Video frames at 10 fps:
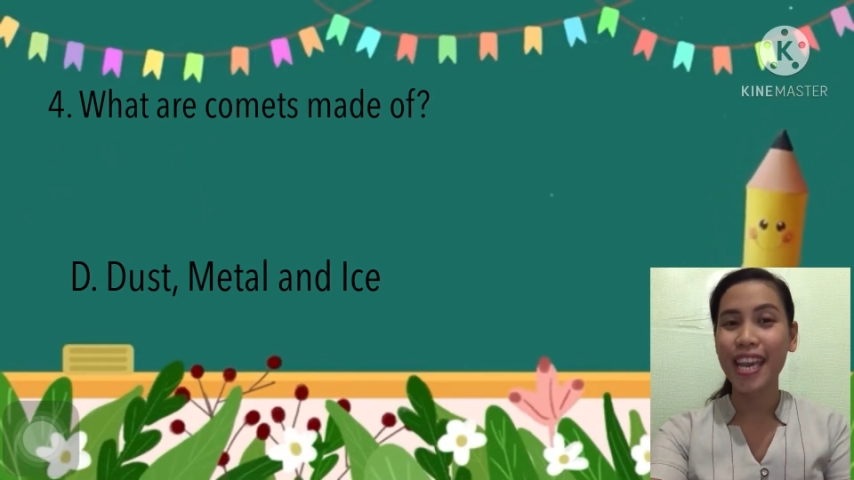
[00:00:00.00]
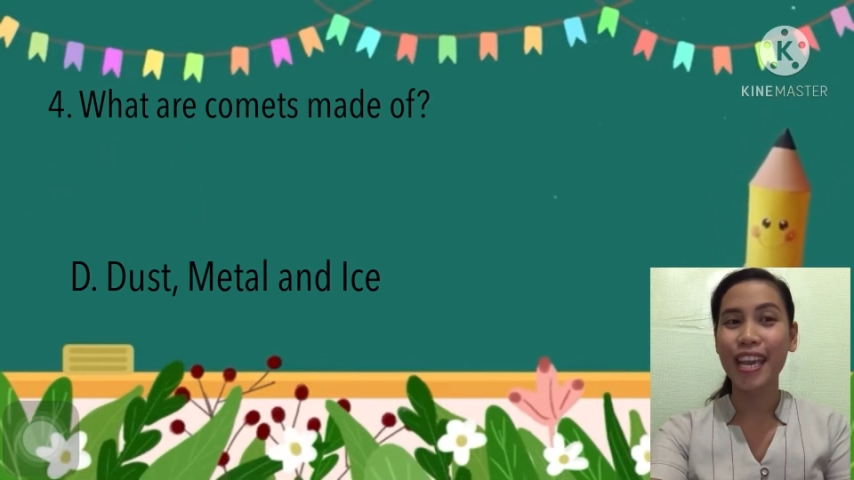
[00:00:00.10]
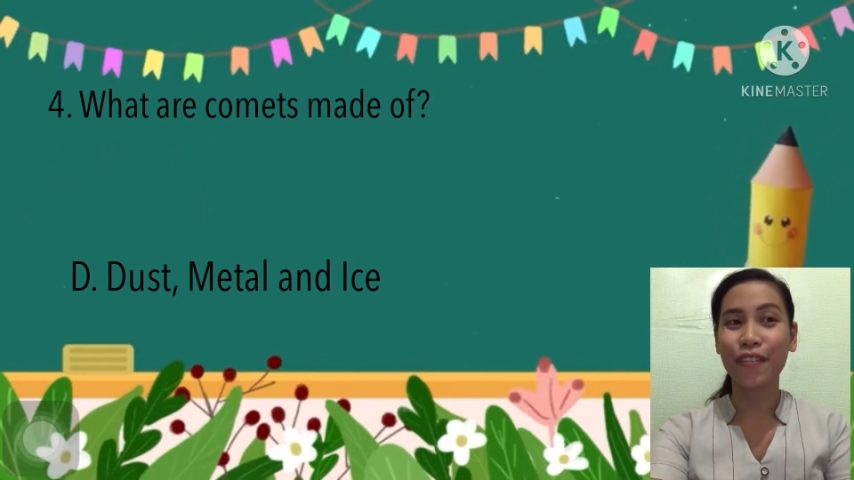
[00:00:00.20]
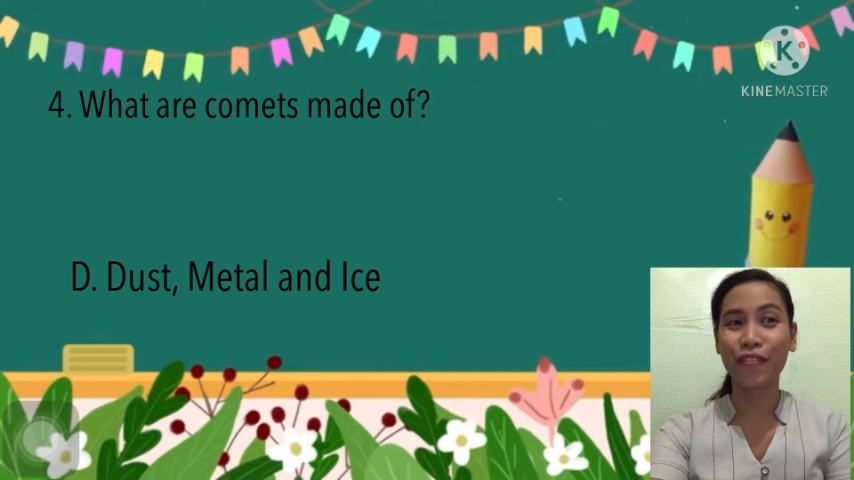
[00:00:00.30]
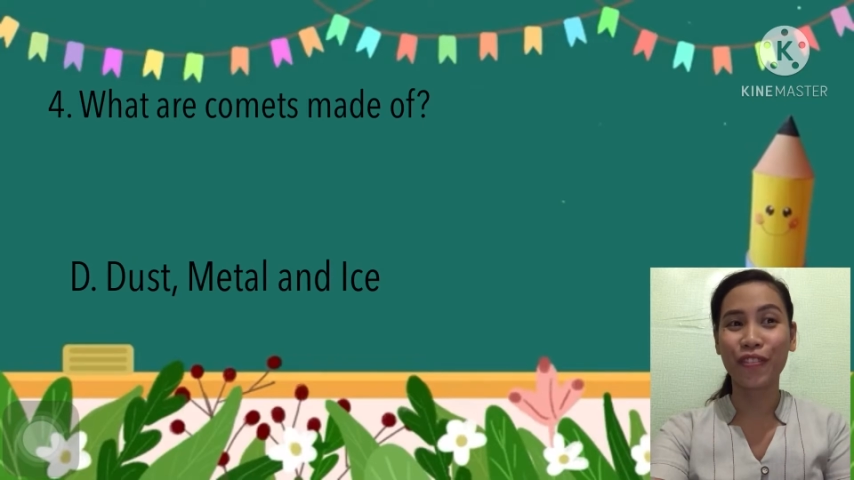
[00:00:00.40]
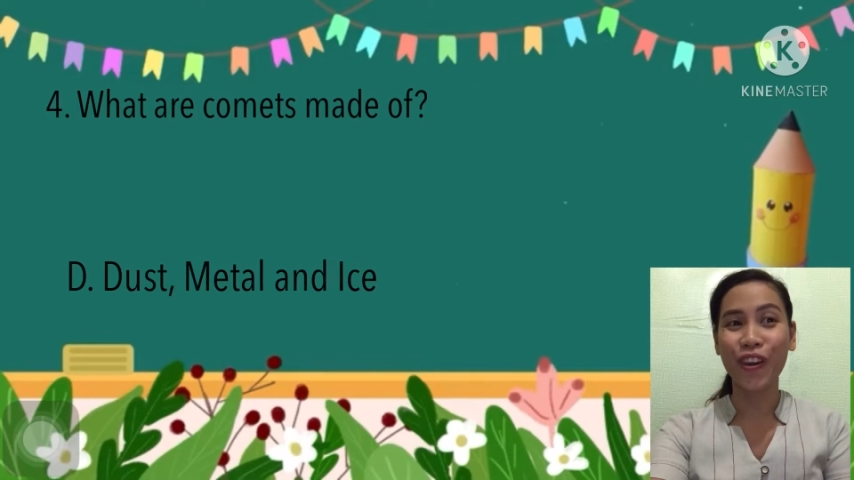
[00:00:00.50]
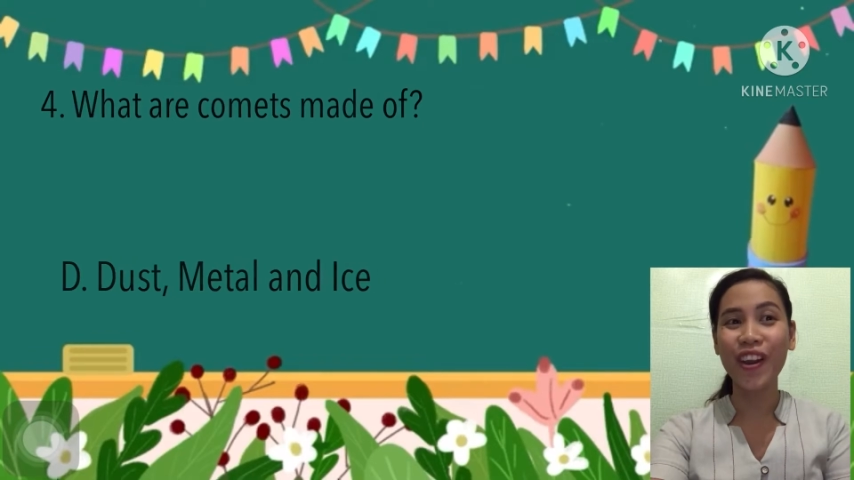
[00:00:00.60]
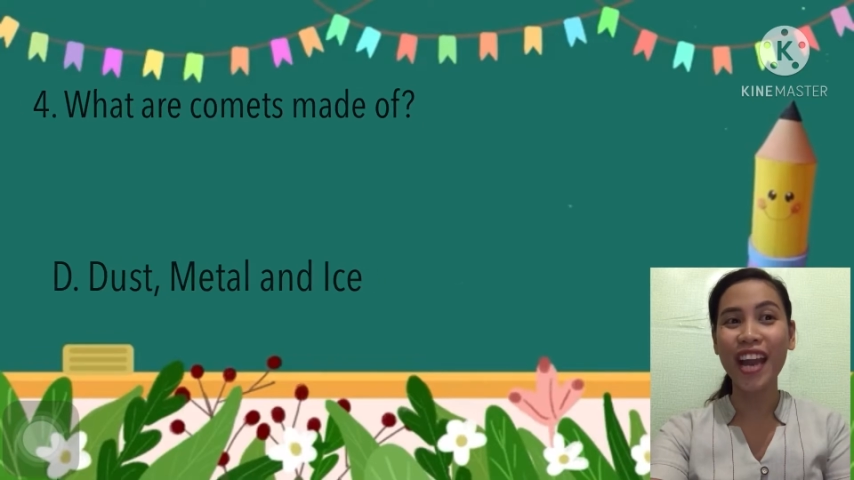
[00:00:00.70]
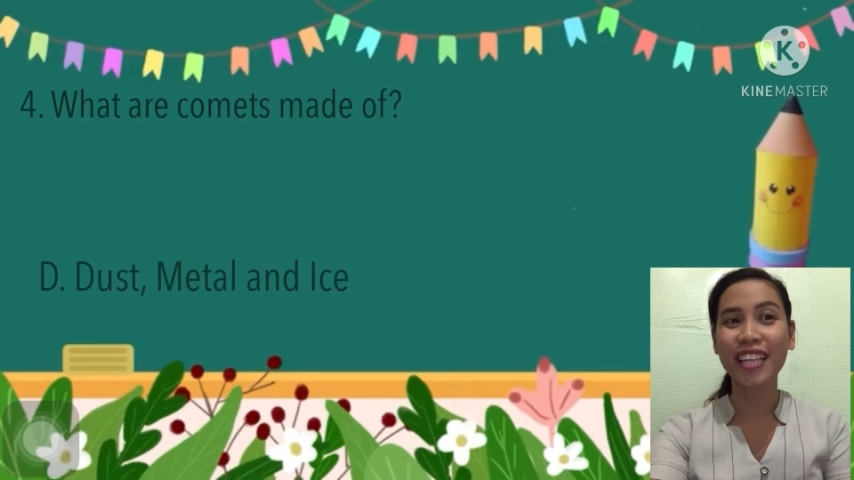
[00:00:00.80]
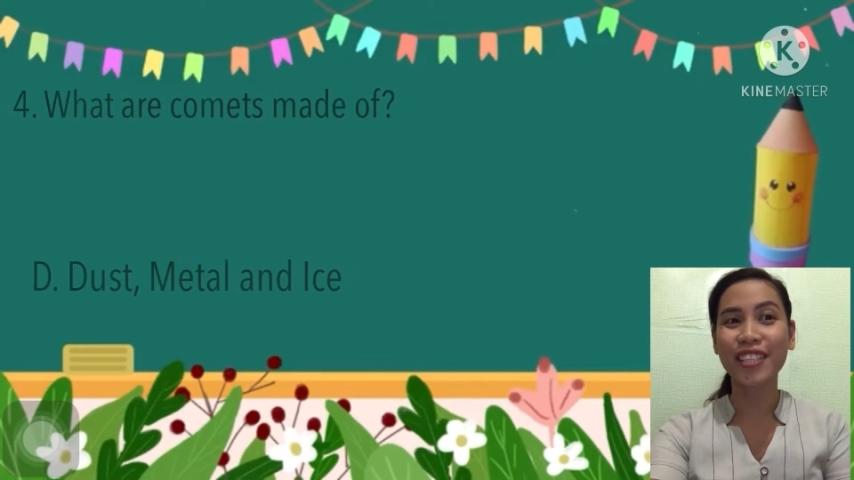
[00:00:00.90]
If
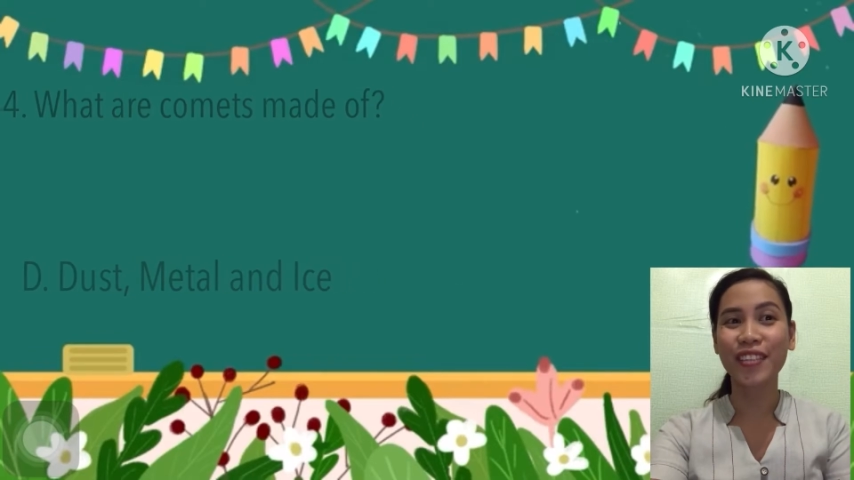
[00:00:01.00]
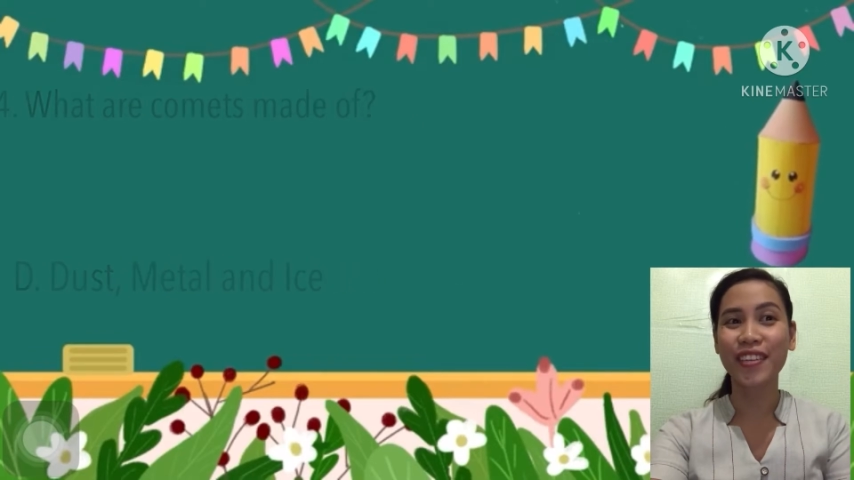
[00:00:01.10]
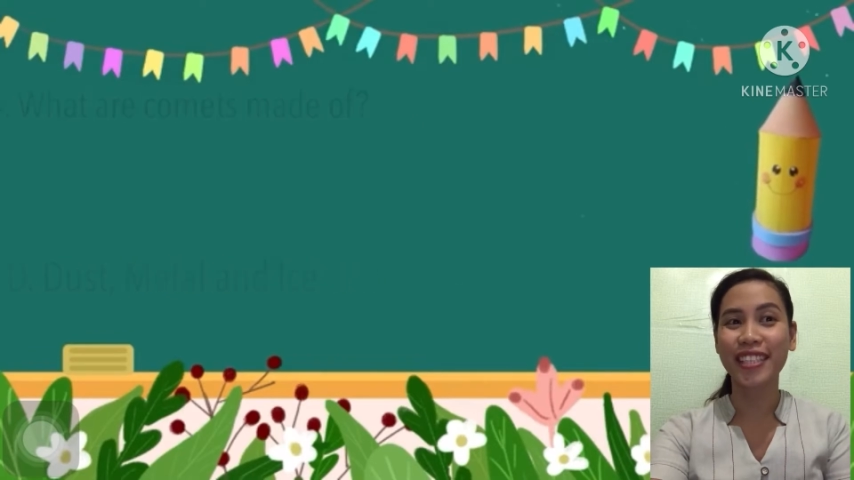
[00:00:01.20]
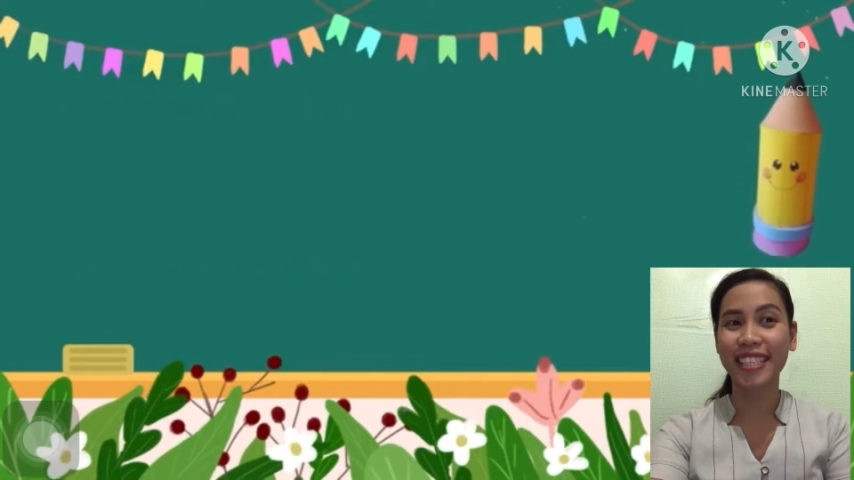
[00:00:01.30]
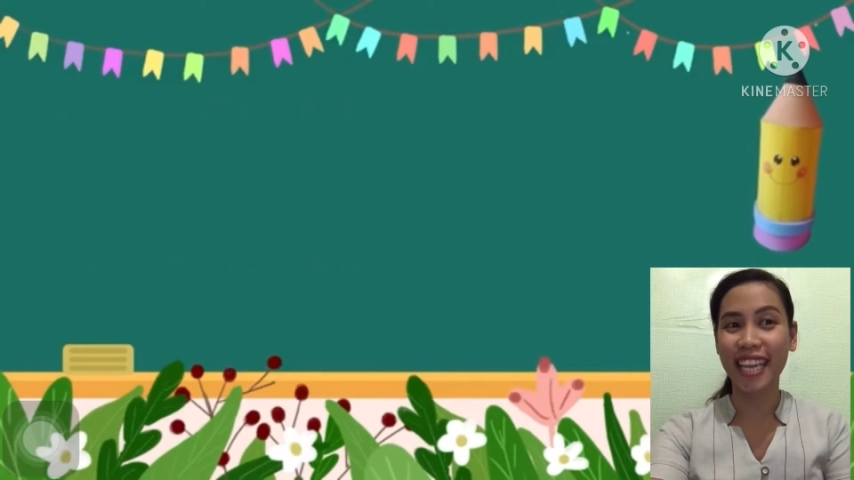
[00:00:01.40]
your answer is